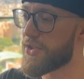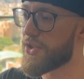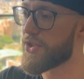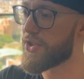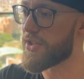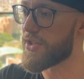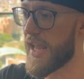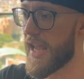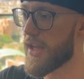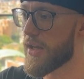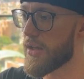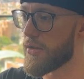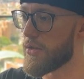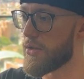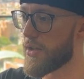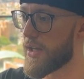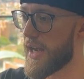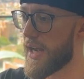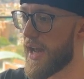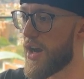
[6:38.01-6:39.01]
just take a
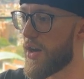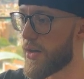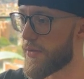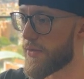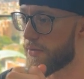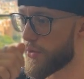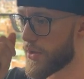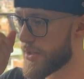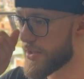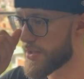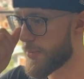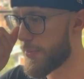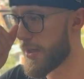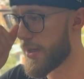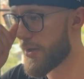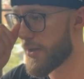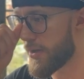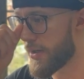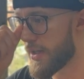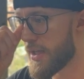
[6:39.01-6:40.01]
look at how everyone is
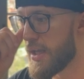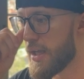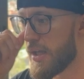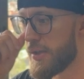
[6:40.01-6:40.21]
appearing.